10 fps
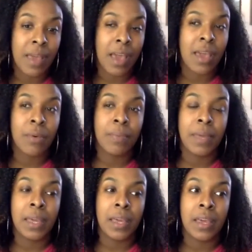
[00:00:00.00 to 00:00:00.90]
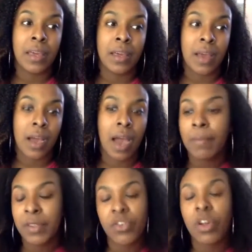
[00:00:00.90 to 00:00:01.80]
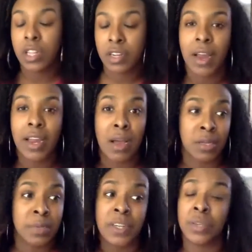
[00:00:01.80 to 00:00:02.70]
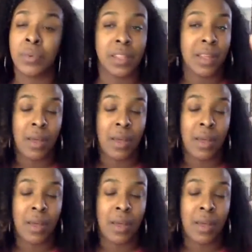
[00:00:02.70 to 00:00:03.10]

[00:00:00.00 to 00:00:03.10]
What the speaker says: I'd be struggling right now, especially with